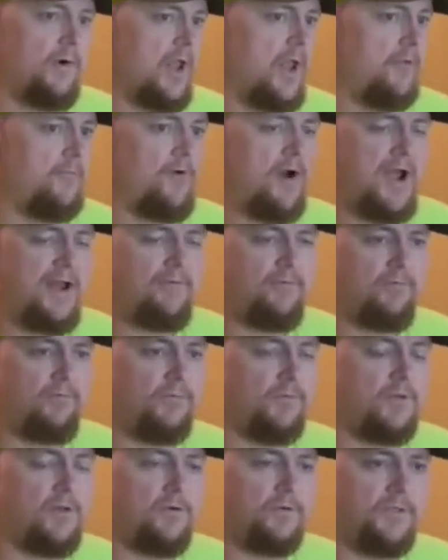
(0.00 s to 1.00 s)
and ride
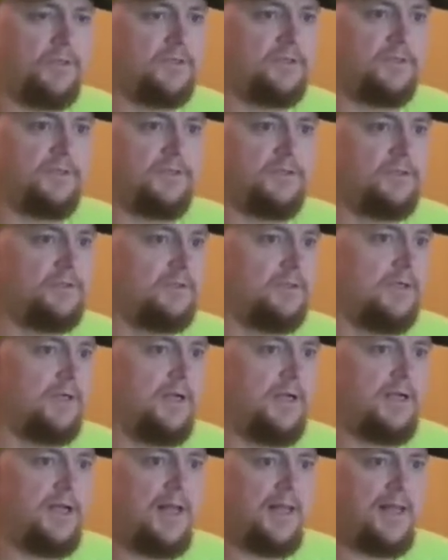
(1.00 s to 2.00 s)
long distance.
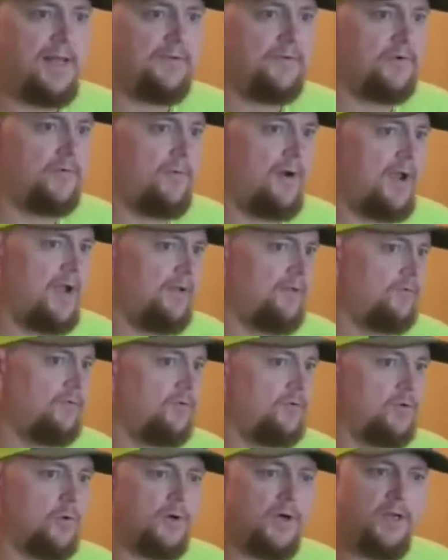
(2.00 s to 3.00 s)
I like to ride
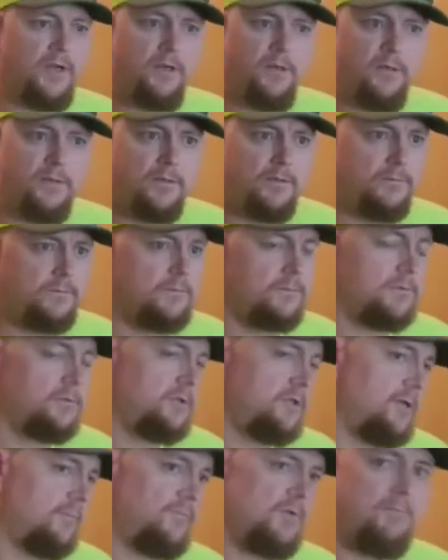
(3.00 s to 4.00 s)
20
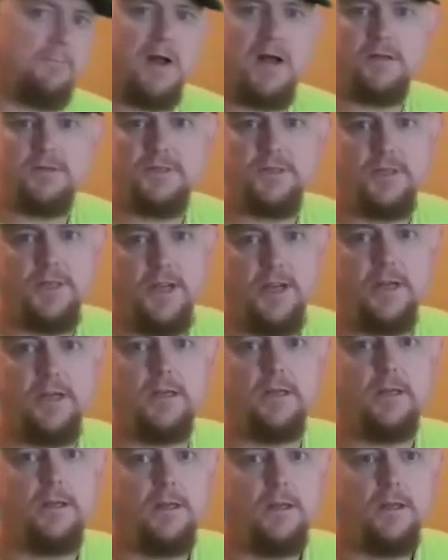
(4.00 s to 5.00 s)
something miles a
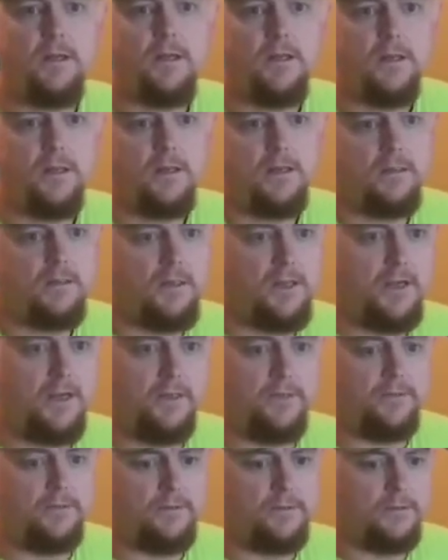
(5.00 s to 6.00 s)
day,
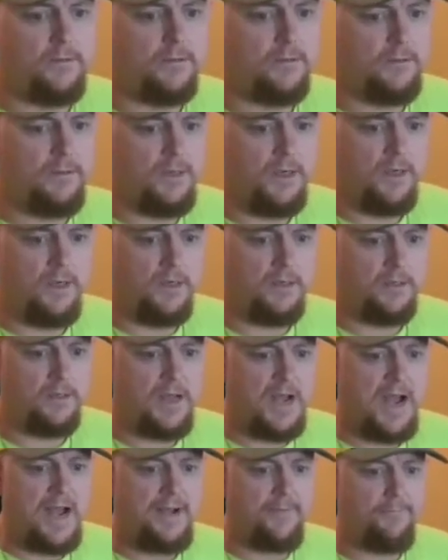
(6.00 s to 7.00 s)
and
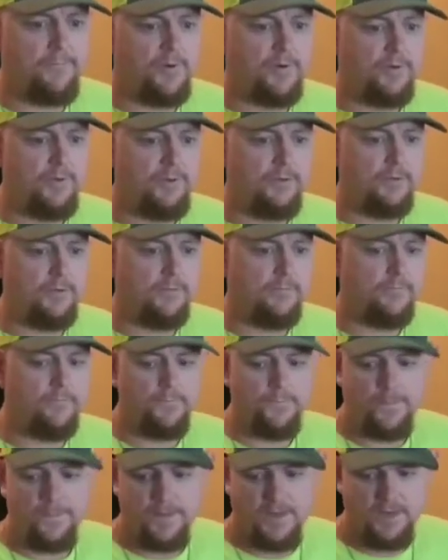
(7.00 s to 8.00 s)
I put
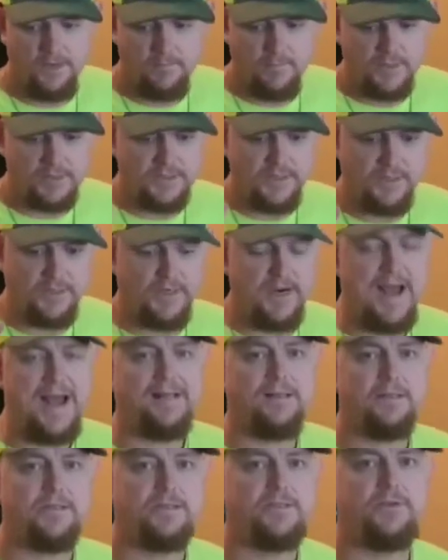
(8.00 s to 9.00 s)
the earbuds in and
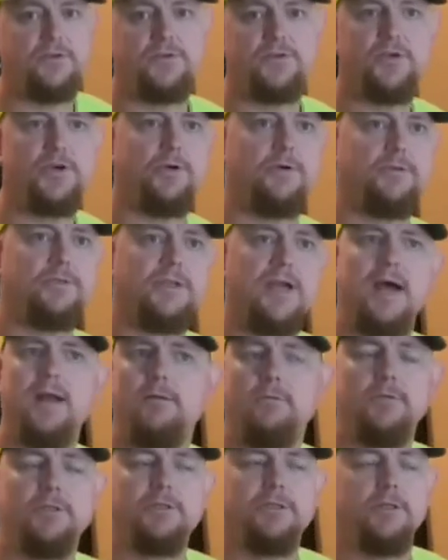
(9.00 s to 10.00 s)
I listen to church. I
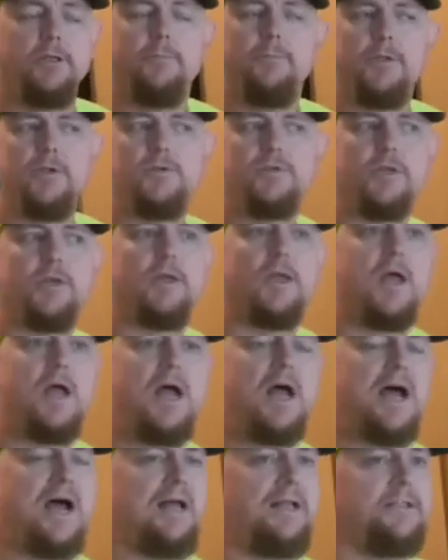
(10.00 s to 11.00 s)
don't listen to music.
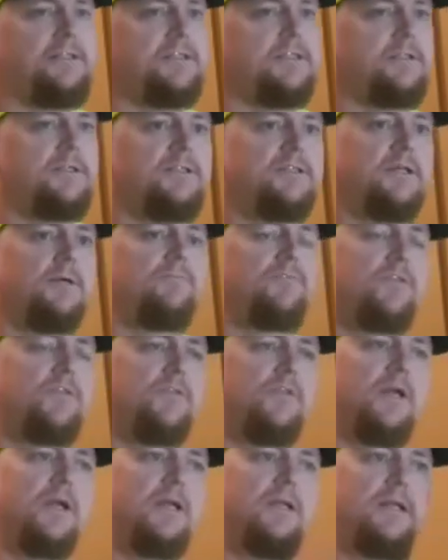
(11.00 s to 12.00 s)
I listen to something
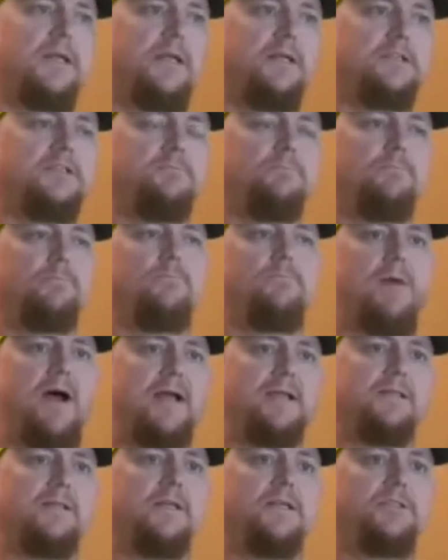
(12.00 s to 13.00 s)
that gets
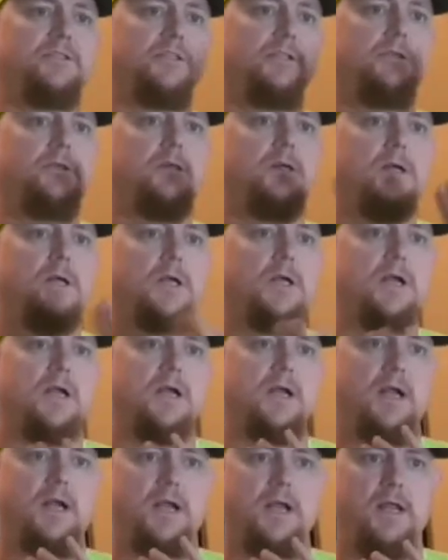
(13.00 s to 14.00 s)
my attention,
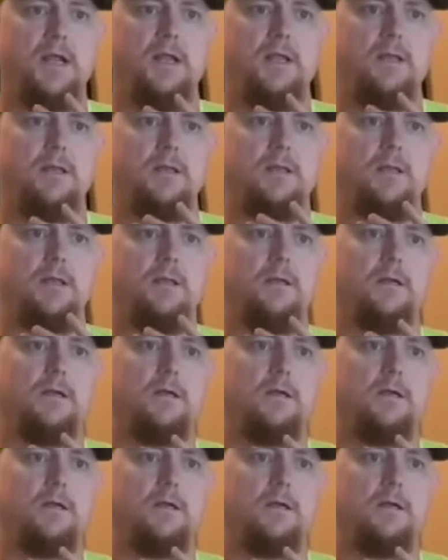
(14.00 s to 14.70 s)
and